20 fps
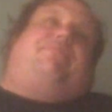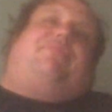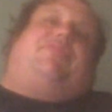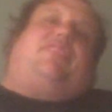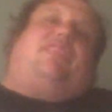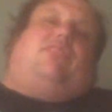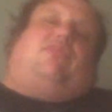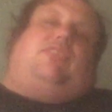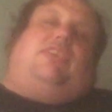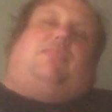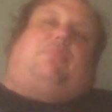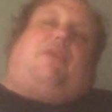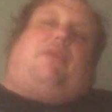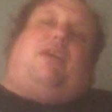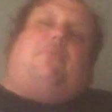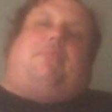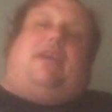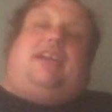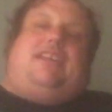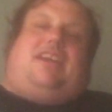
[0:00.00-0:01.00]
your sweet
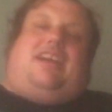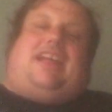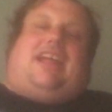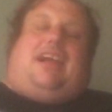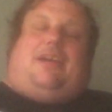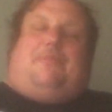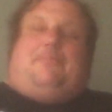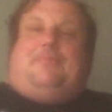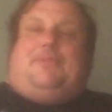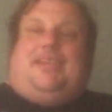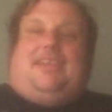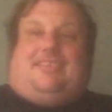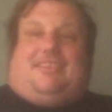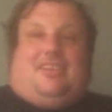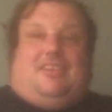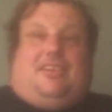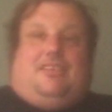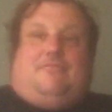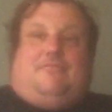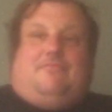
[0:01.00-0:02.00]
spot might not be as
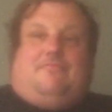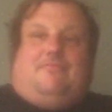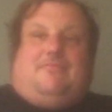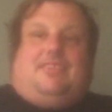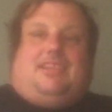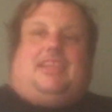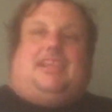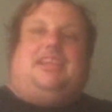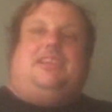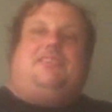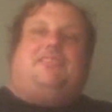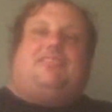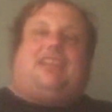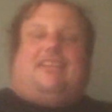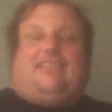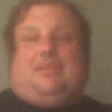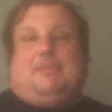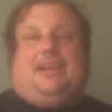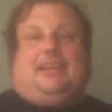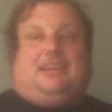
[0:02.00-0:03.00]
good, and you just
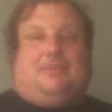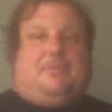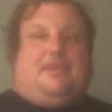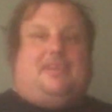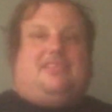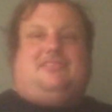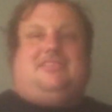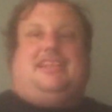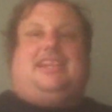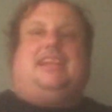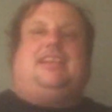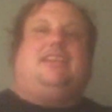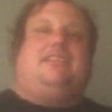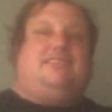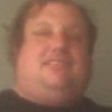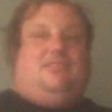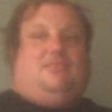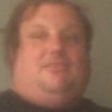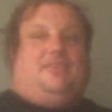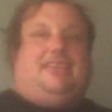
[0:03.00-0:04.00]
have to make it the best you can and
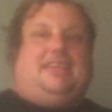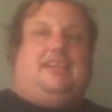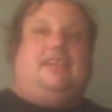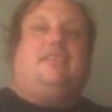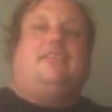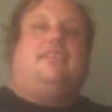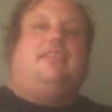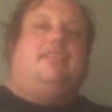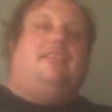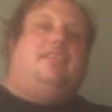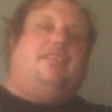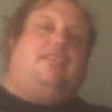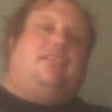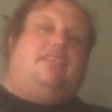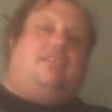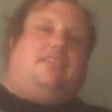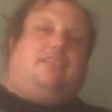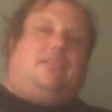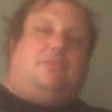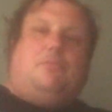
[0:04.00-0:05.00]
deal with it.
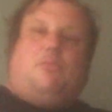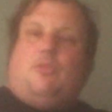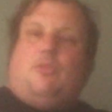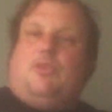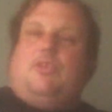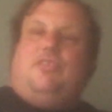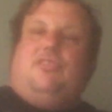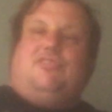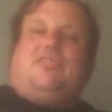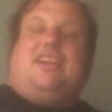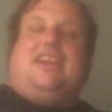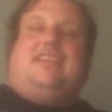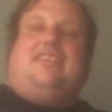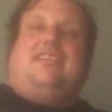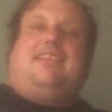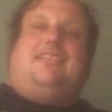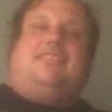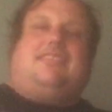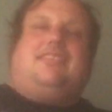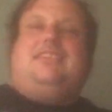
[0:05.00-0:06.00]
The more you use your
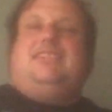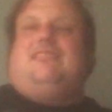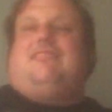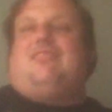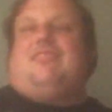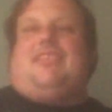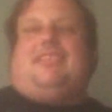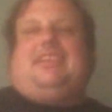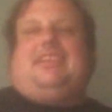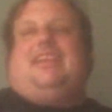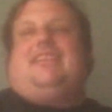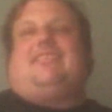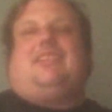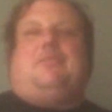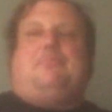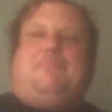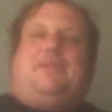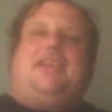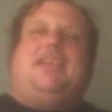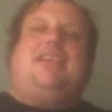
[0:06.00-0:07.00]
headset, the easier I think it's
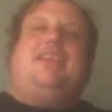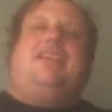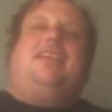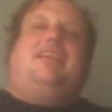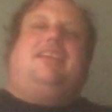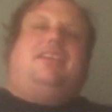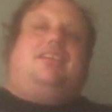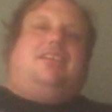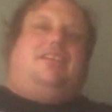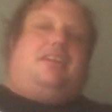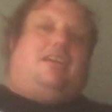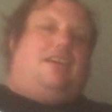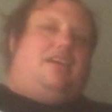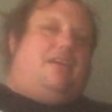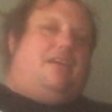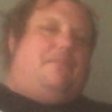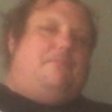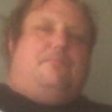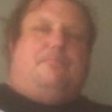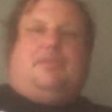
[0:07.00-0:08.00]
going to be.
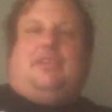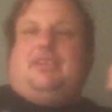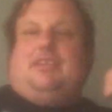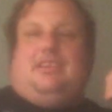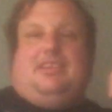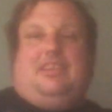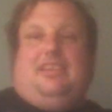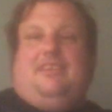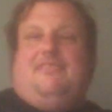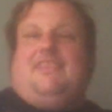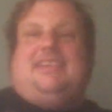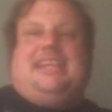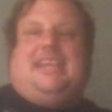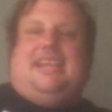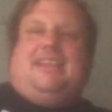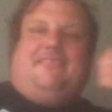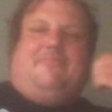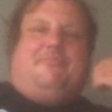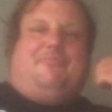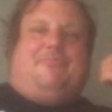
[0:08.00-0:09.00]
But even
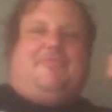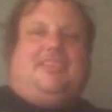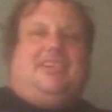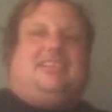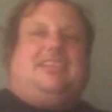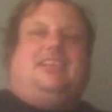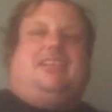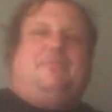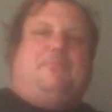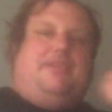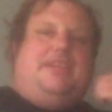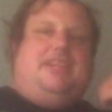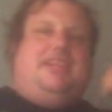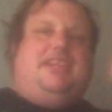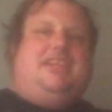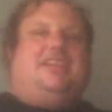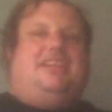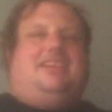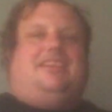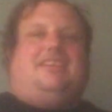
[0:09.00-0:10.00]
then, it's going to
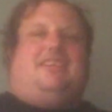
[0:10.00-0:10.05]
be